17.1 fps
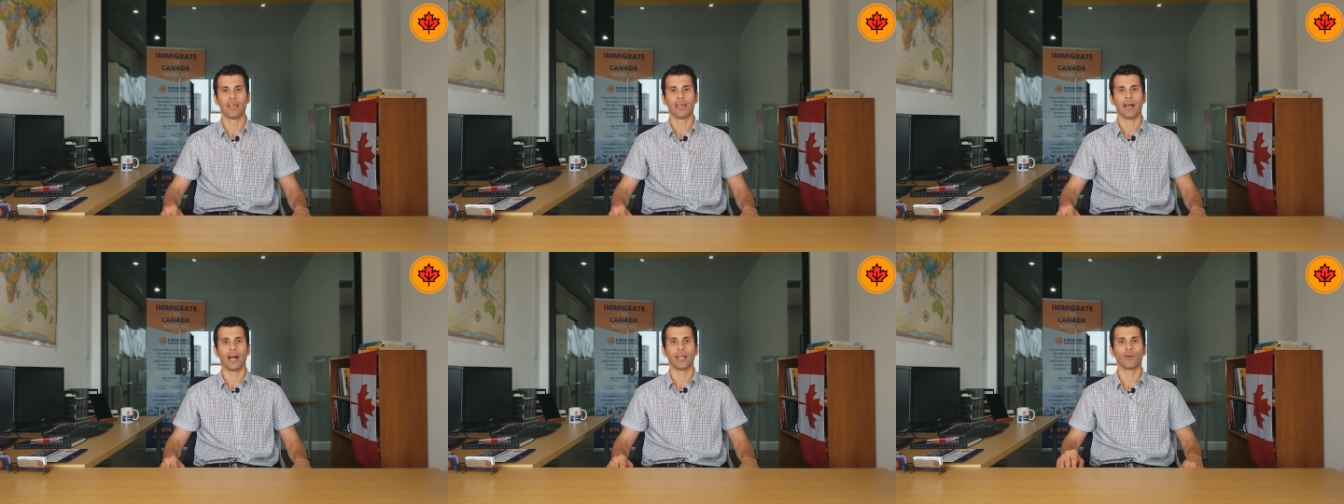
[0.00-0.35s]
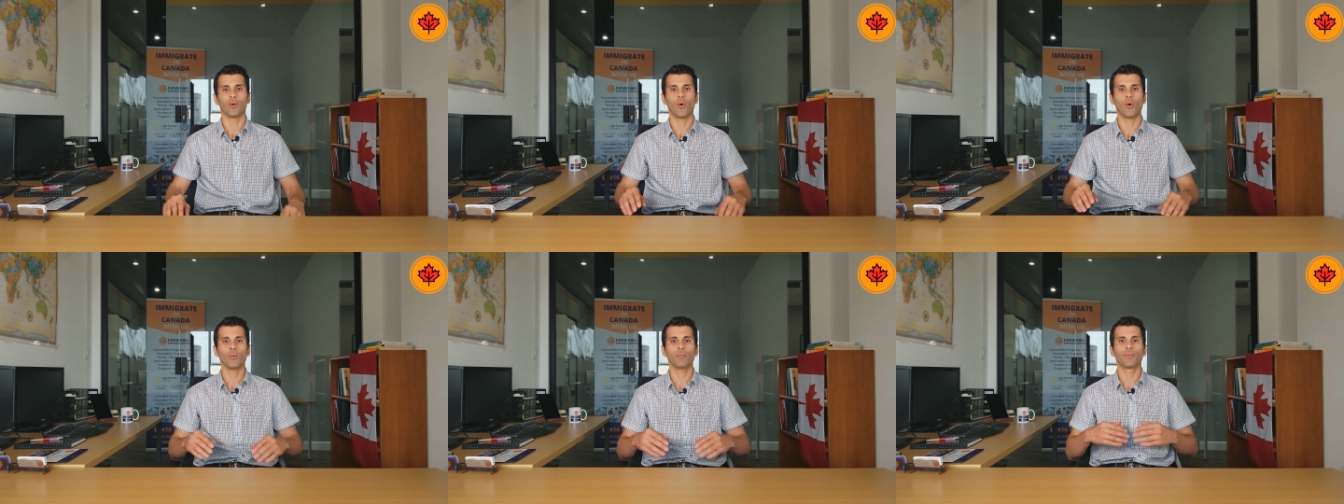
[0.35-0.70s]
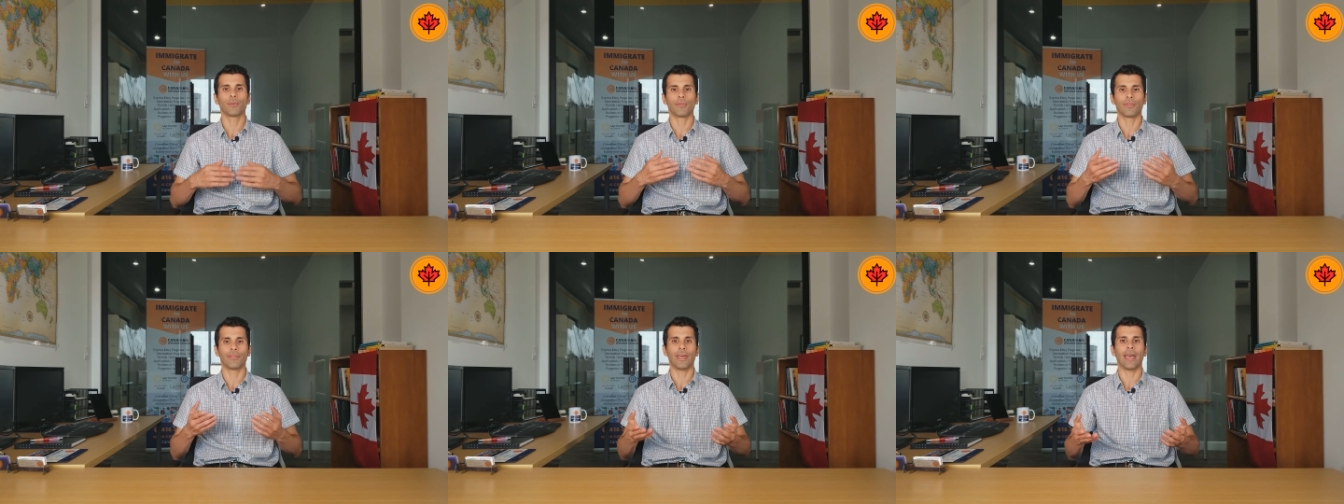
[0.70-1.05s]
I
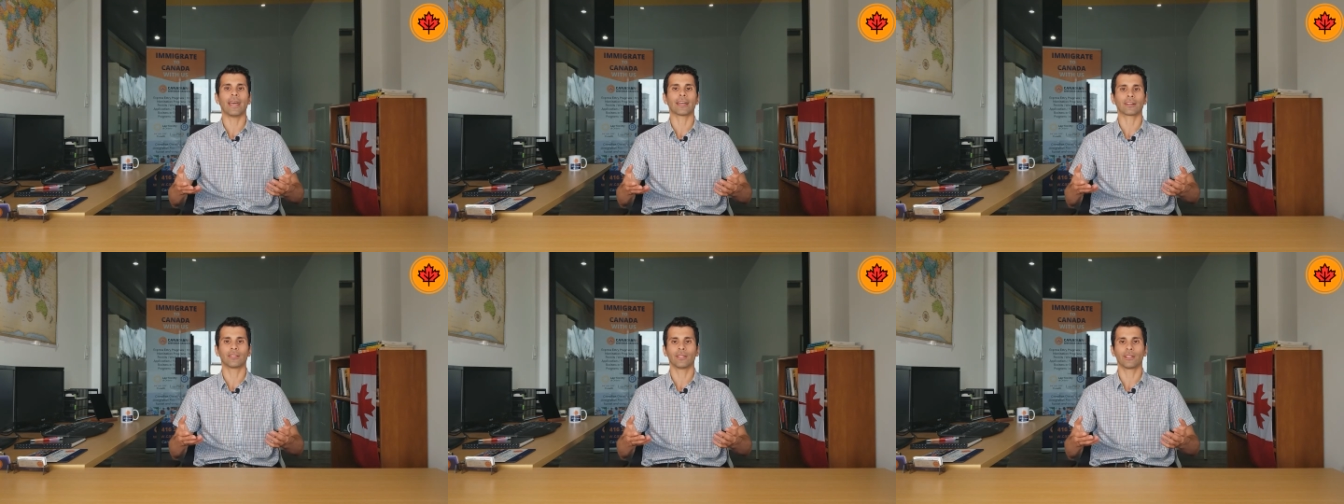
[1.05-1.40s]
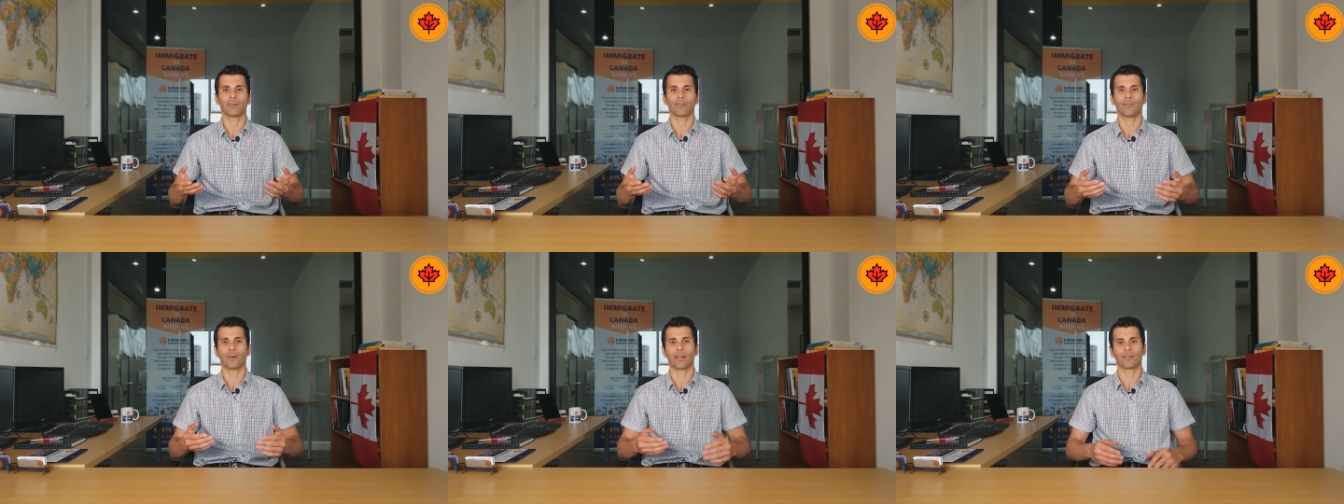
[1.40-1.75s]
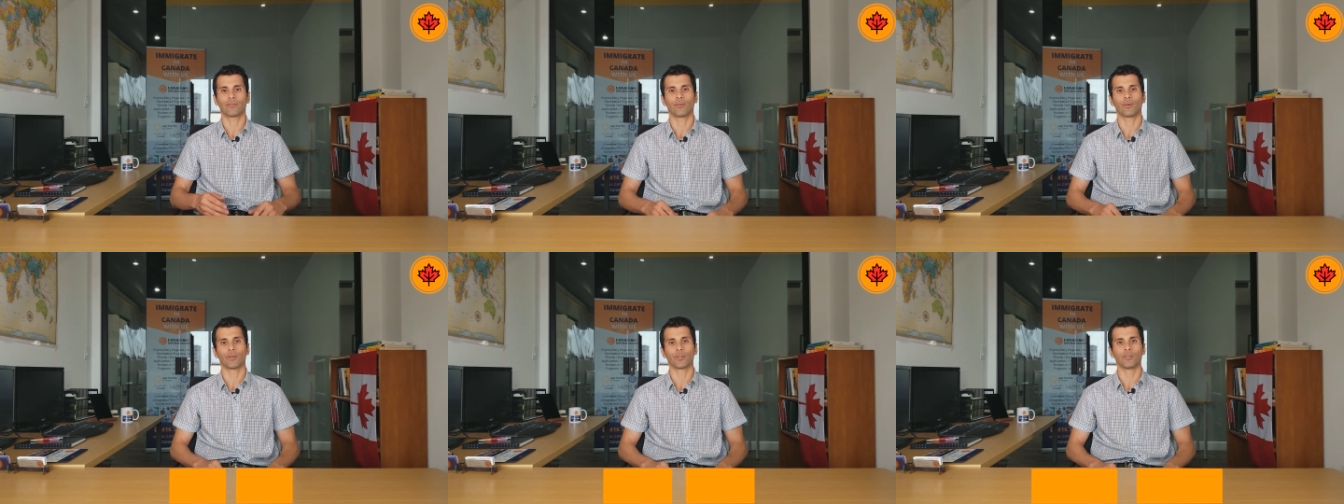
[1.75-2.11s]
hope that clarified for